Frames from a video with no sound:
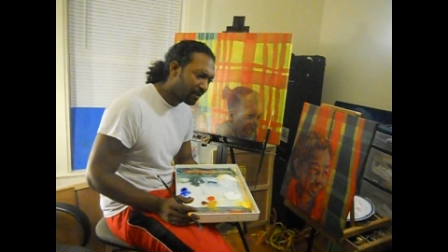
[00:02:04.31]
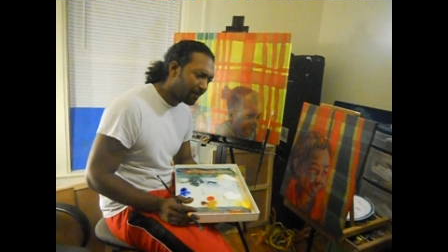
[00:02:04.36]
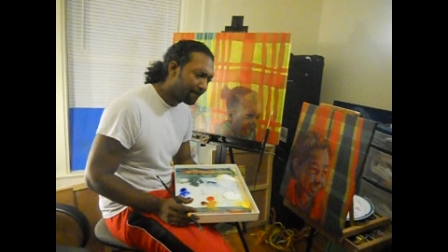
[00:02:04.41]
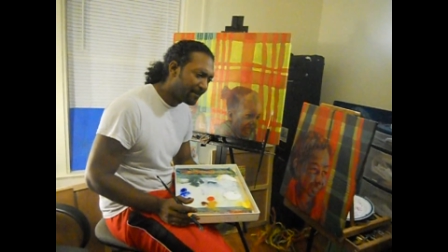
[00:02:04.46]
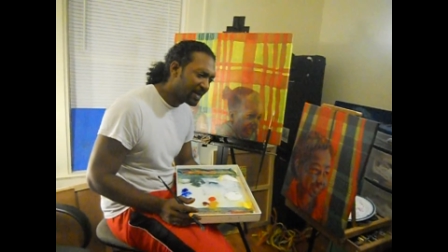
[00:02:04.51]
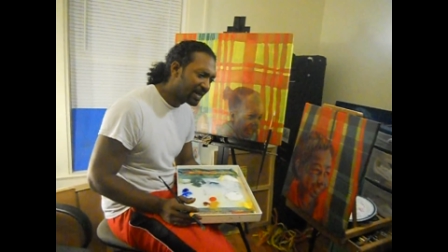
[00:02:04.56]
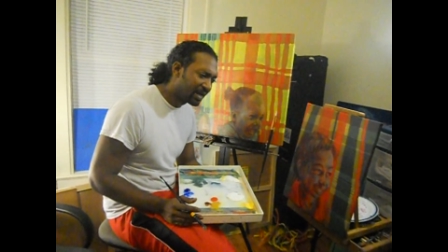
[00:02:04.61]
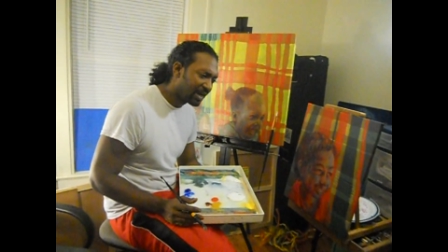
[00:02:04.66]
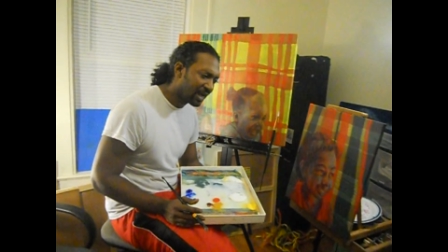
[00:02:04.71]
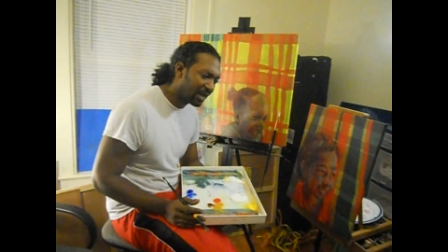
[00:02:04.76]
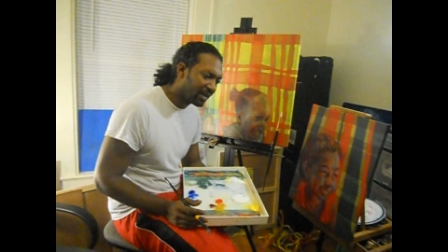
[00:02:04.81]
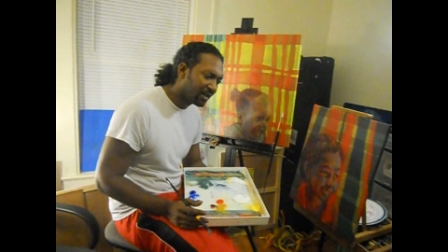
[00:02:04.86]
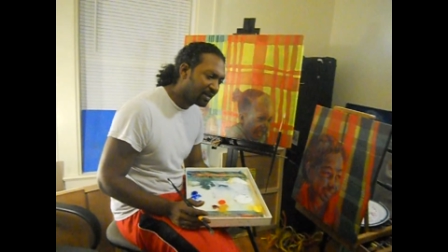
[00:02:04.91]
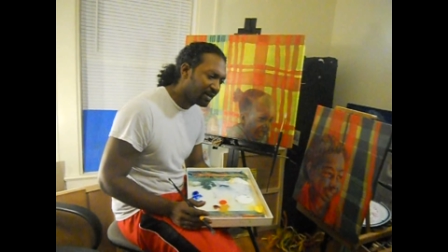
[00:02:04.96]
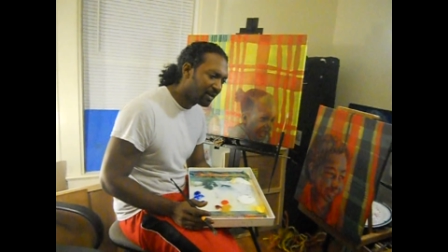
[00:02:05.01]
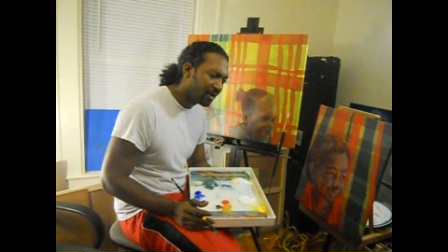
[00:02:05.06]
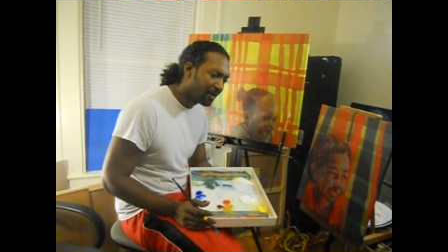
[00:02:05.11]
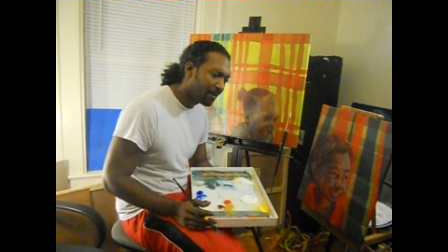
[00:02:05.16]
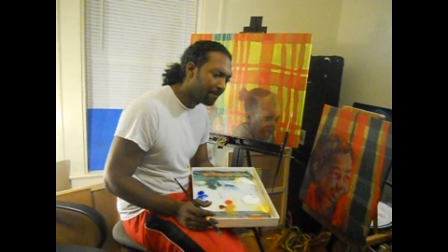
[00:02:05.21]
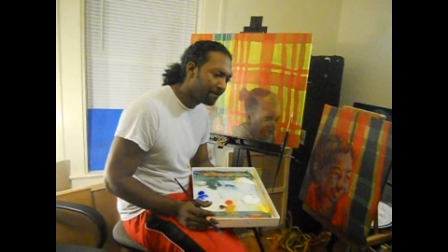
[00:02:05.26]
began
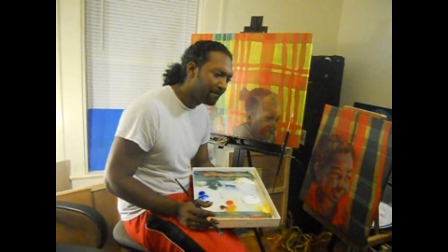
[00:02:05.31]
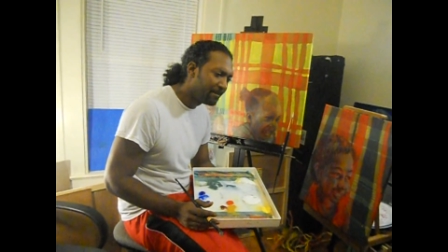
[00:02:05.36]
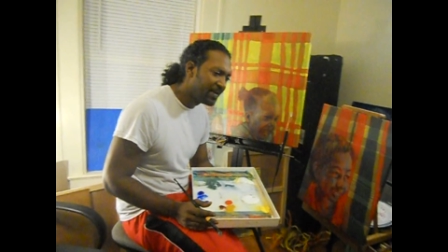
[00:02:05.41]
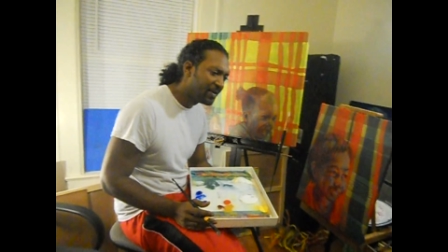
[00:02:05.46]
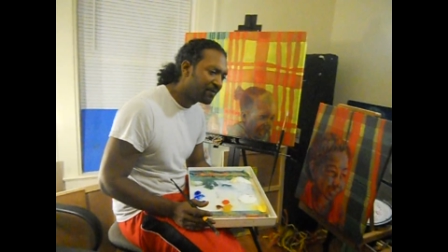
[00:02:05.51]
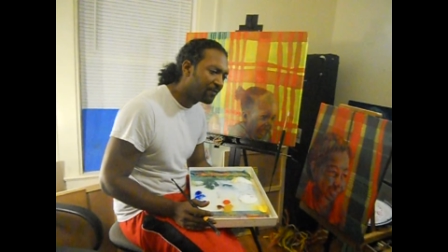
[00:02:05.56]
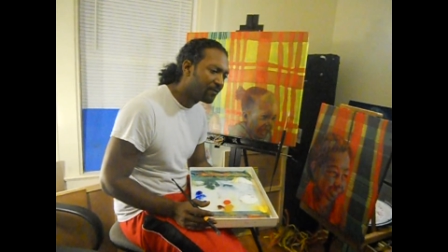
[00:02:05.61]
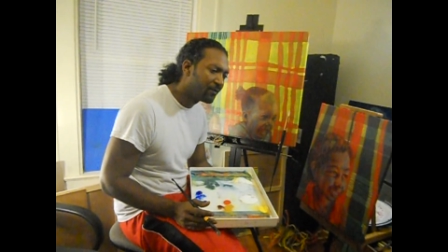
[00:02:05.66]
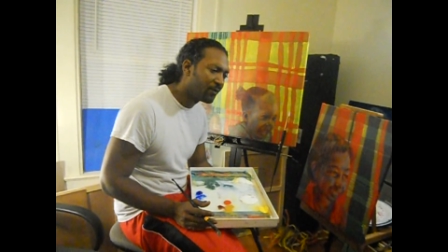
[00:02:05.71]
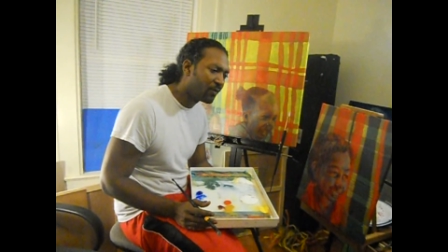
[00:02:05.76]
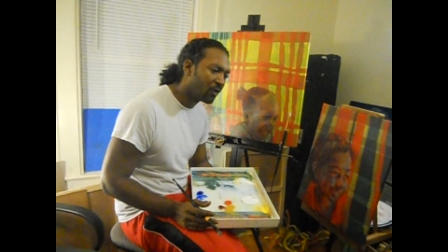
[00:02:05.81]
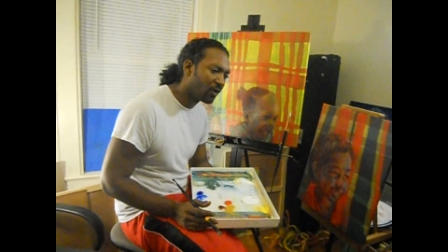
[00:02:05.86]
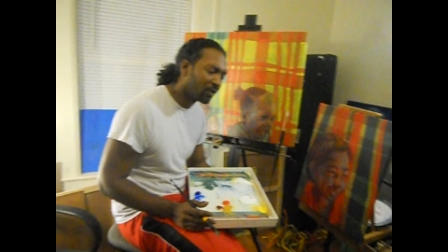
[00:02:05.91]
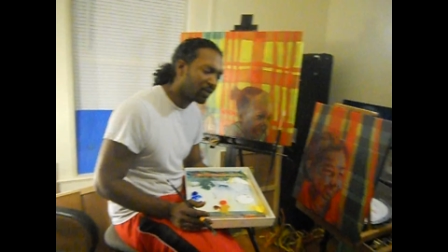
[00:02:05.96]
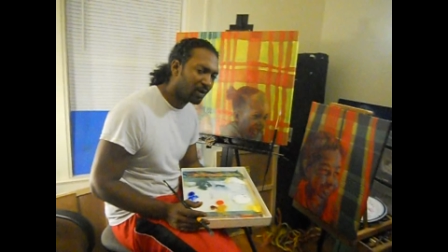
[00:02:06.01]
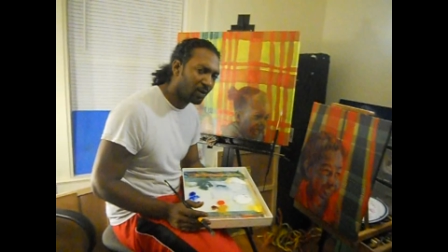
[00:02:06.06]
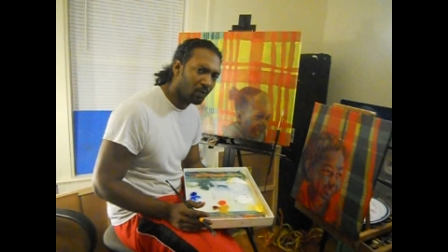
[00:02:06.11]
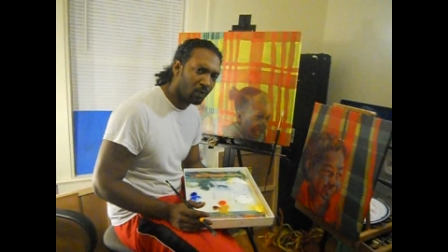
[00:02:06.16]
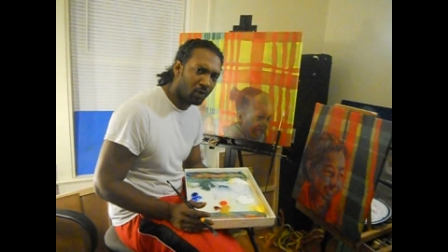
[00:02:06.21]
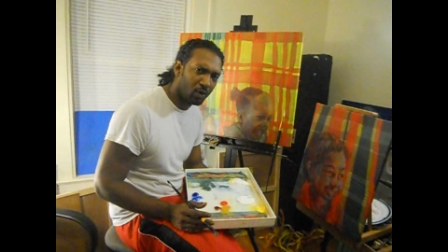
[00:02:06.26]
before
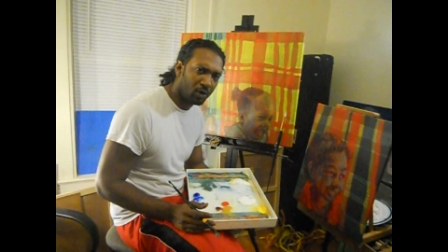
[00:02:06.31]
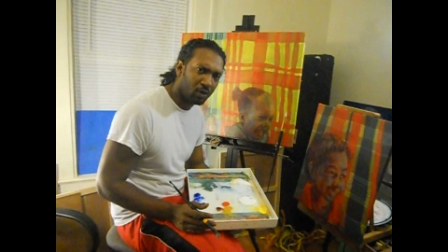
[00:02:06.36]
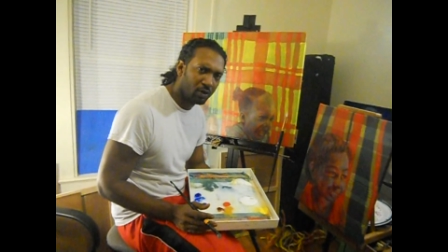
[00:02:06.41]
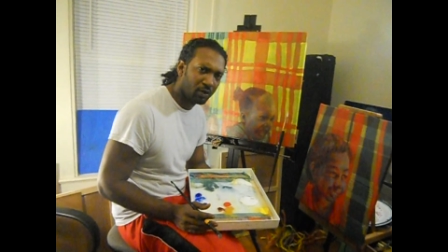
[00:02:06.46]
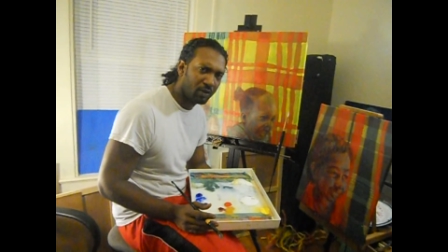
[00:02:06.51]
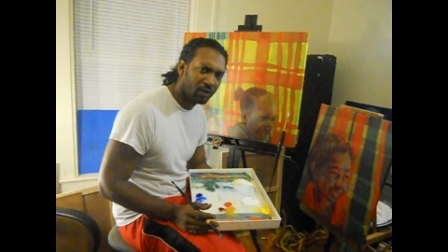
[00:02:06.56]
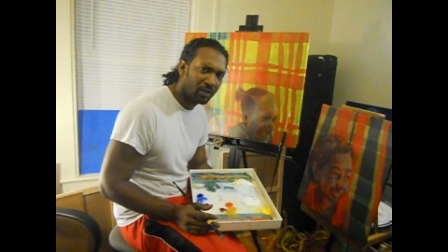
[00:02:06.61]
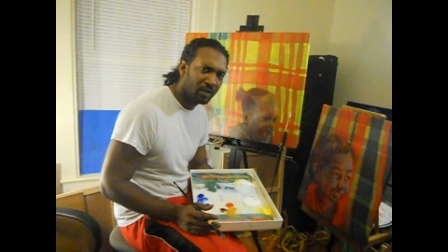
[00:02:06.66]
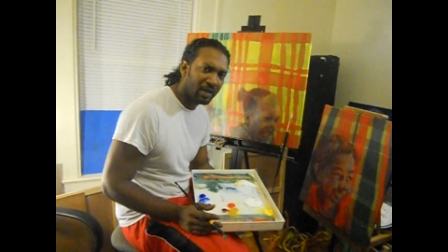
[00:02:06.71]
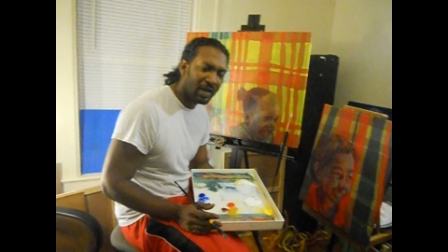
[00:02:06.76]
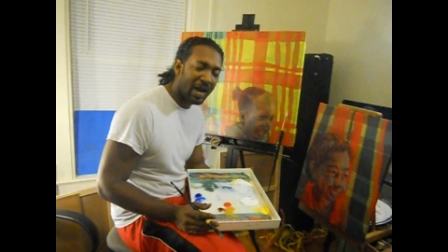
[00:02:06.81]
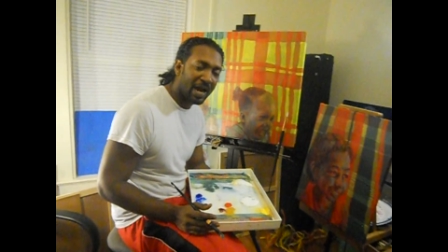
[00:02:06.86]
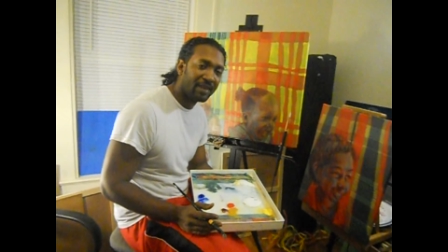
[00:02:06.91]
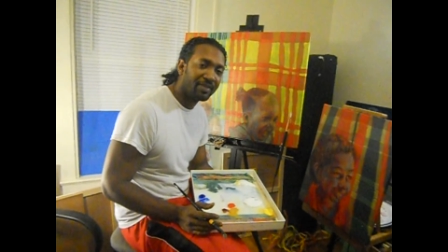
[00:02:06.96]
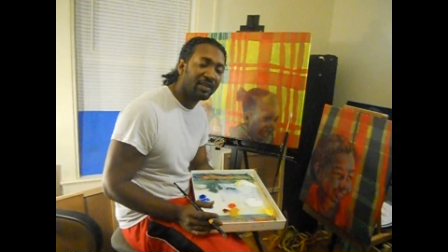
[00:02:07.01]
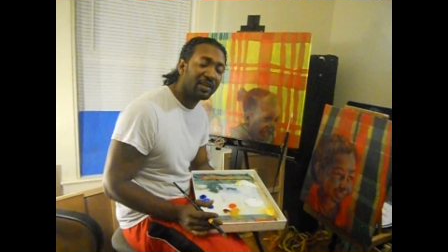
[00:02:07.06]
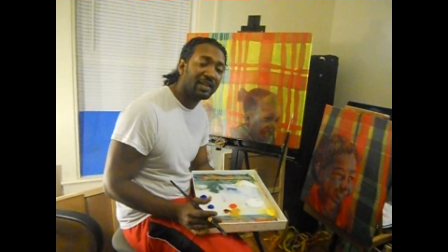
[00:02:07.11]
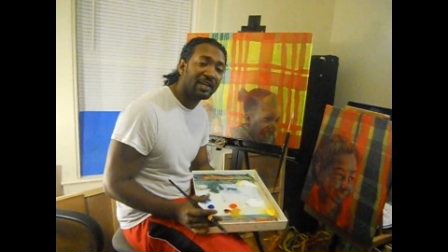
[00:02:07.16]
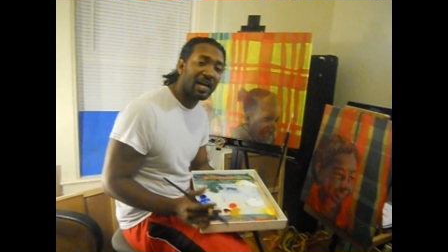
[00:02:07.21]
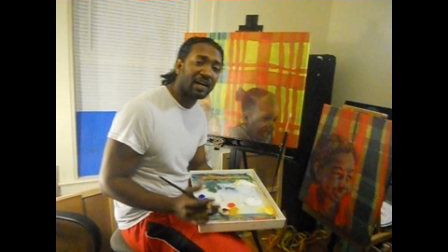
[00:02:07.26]
the war. I
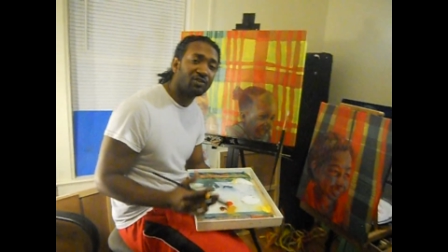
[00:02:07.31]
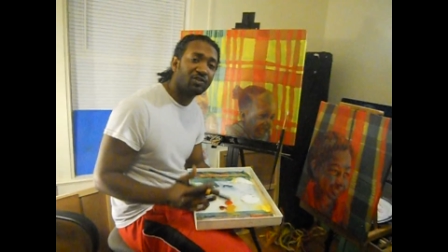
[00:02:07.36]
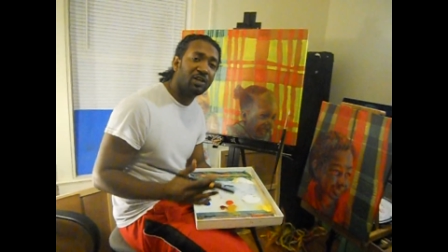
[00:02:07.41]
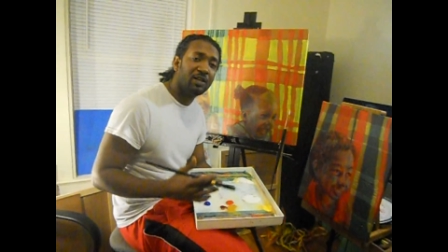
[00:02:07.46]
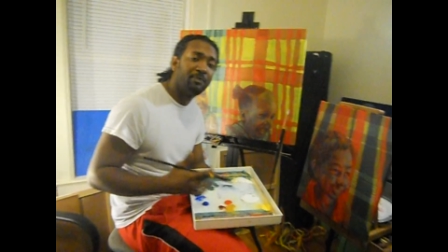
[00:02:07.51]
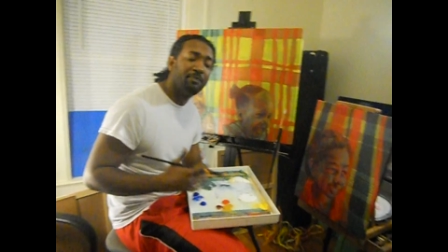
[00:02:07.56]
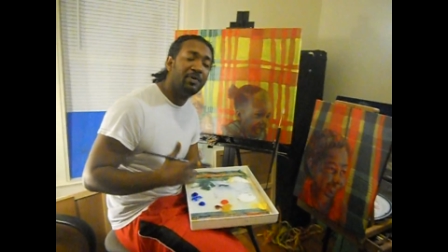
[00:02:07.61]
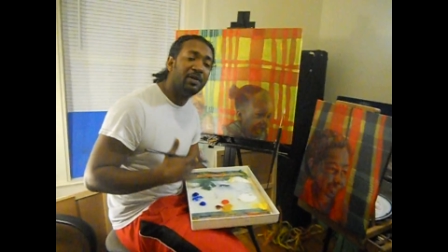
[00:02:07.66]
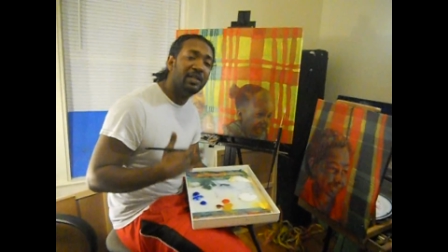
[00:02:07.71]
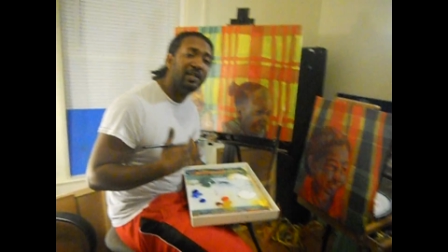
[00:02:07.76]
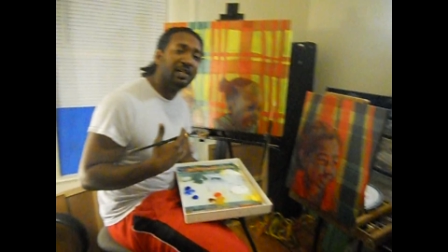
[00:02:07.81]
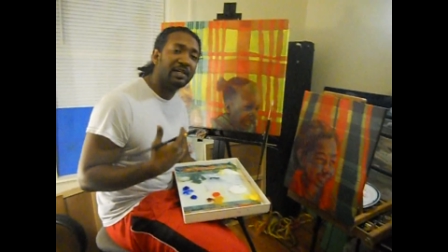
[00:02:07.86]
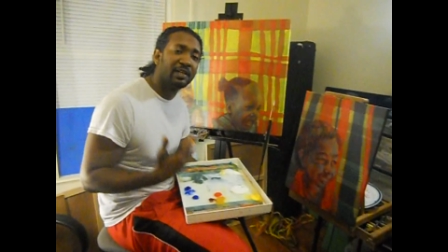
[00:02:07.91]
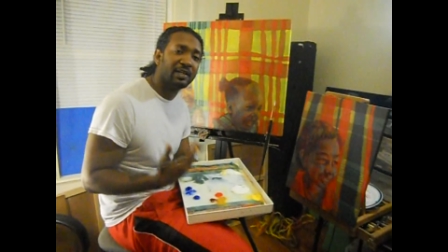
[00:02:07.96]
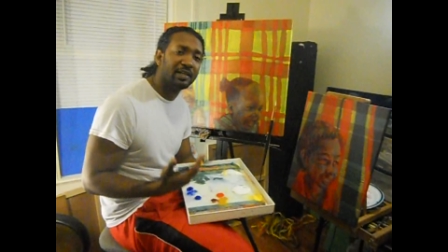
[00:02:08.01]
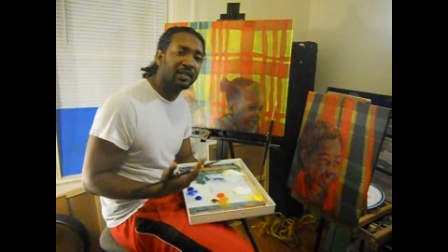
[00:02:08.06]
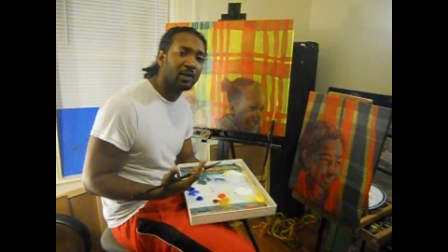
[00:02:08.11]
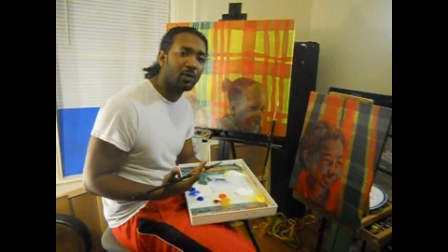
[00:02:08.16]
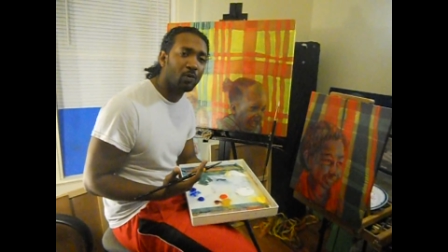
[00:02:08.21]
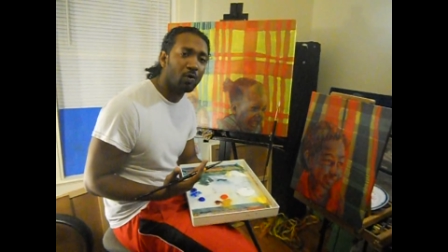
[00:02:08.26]
think it actually
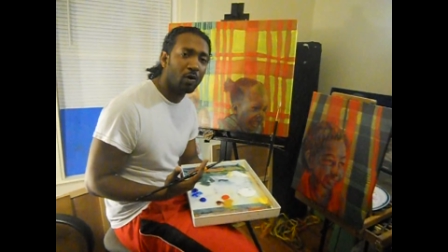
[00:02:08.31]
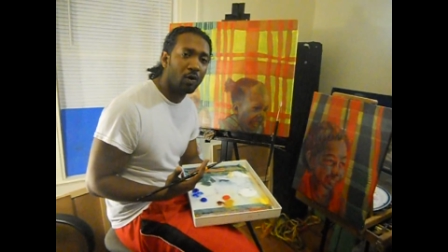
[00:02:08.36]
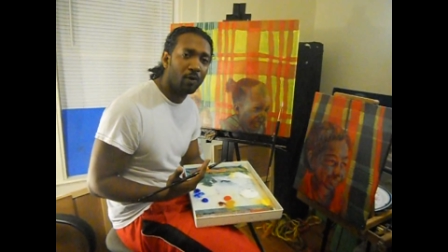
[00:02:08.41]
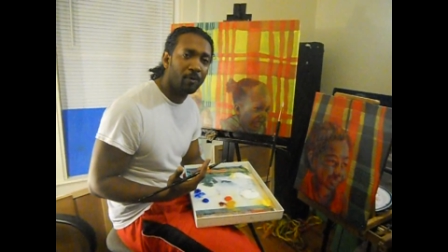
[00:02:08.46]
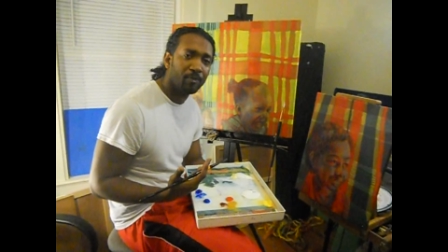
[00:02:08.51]
predated the war.